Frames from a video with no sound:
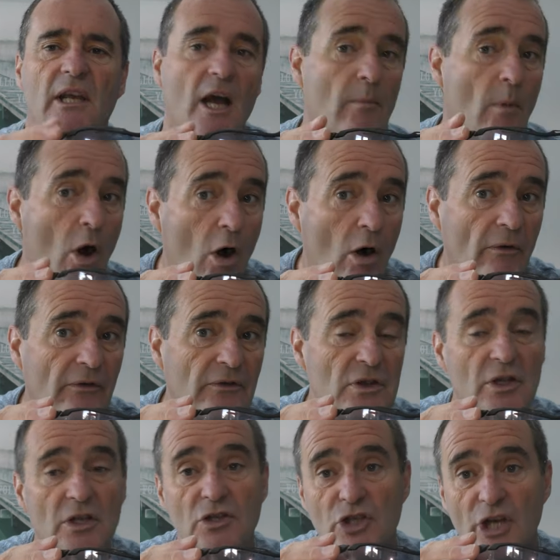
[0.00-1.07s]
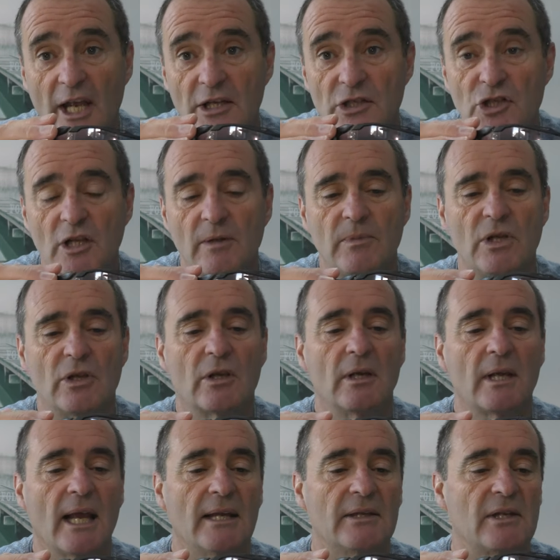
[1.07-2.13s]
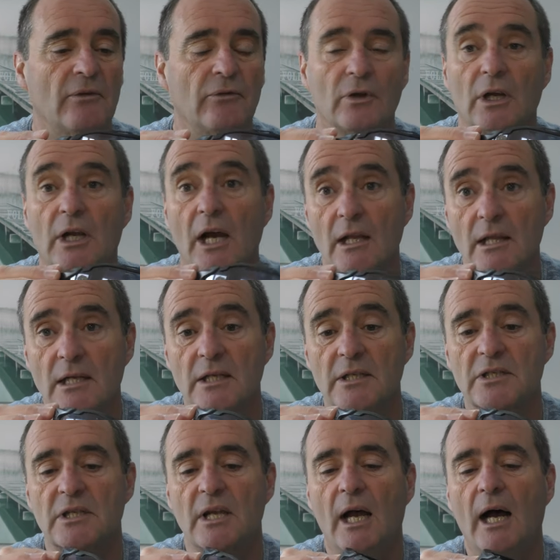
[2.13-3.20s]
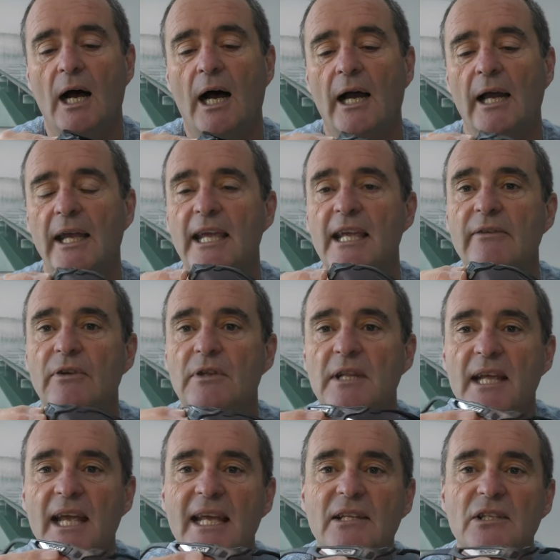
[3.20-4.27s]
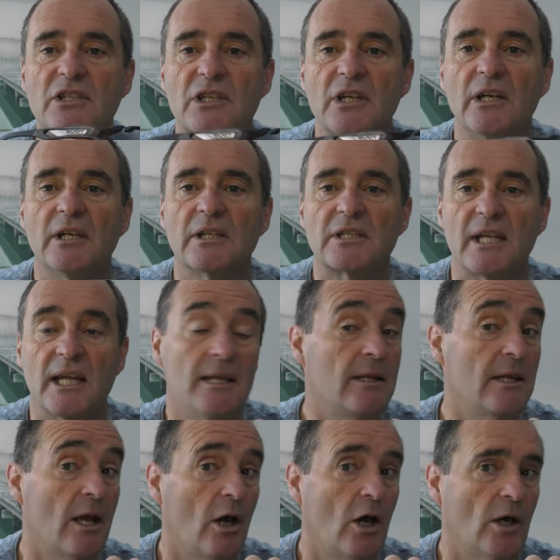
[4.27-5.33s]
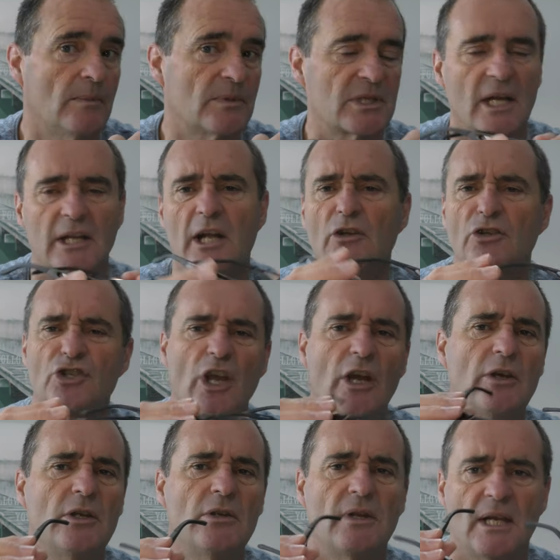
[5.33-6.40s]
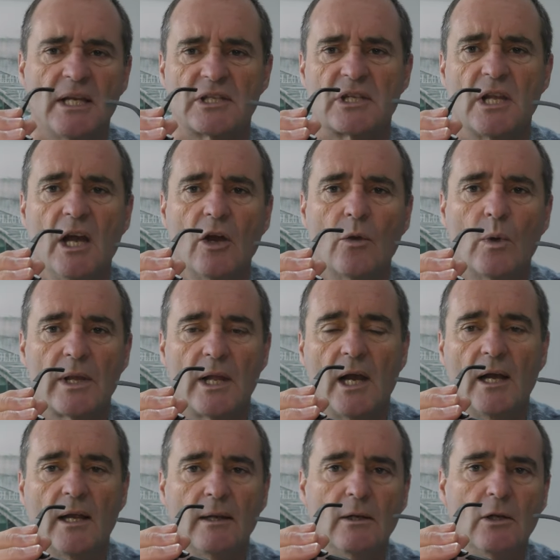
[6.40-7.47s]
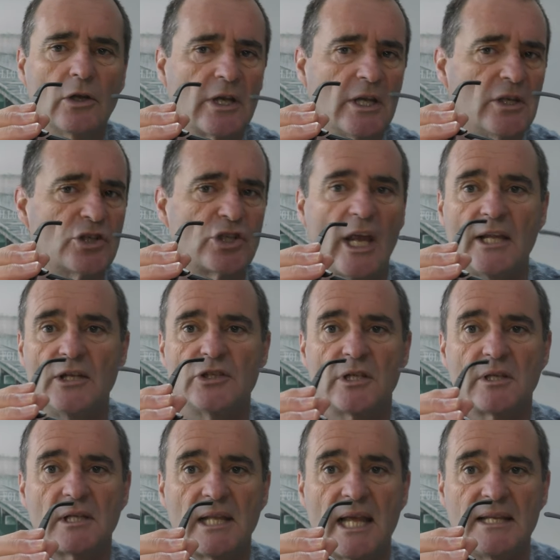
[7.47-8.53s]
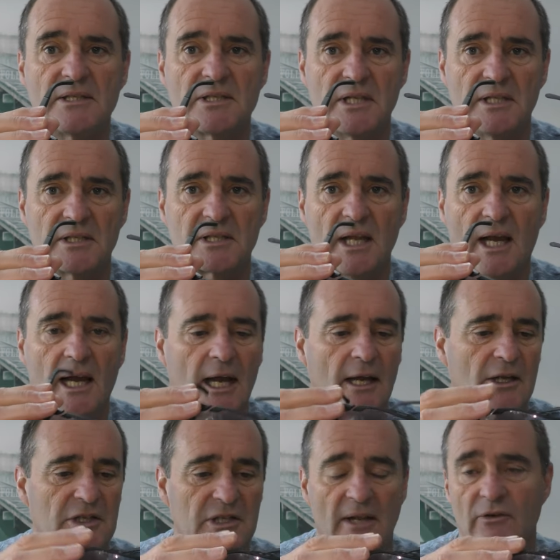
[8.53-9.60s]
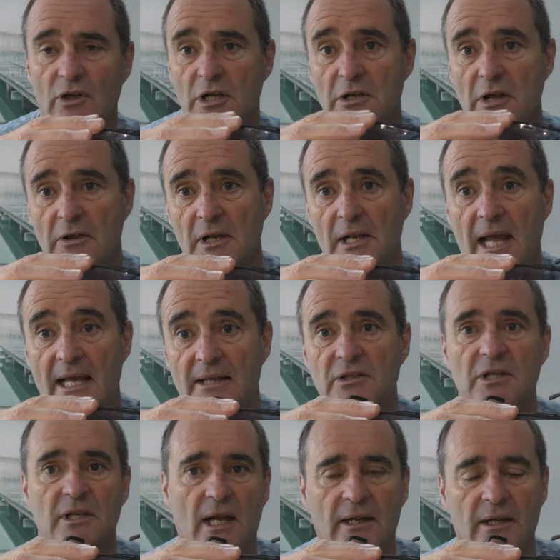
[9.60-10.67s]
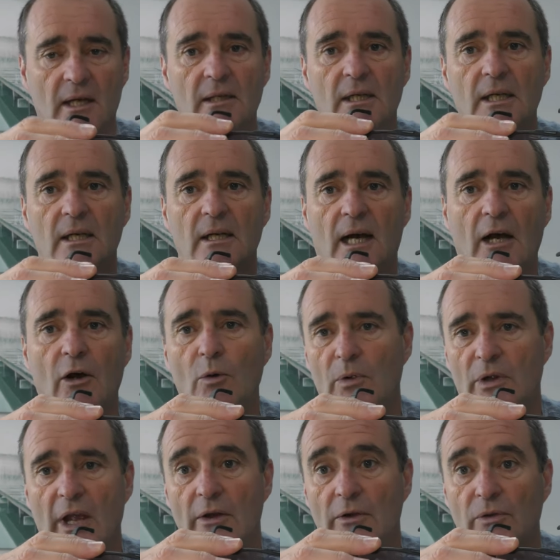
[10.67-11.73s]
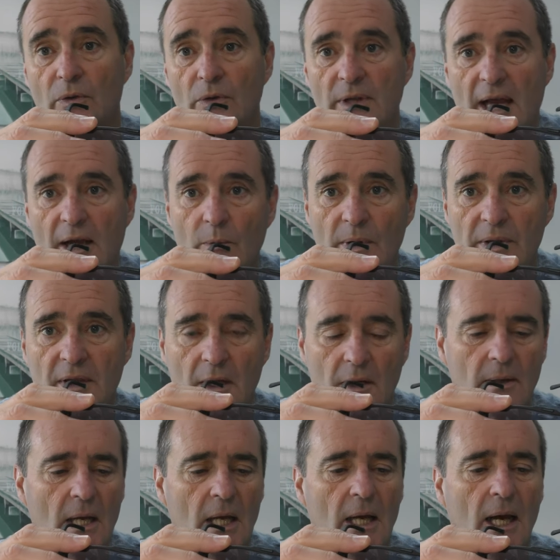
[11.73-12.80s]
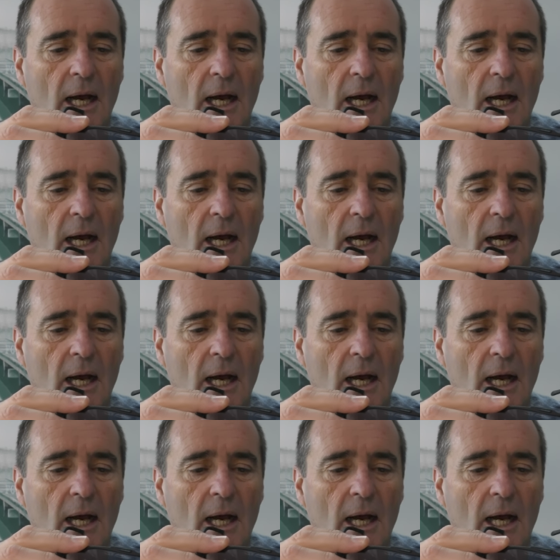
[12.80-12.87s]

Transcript: come off, you can change them, you can get different colours, even the inserts in the arms. And I'll show you this when I look at changing the lenses, because I've got another lens and I'll go through that with you.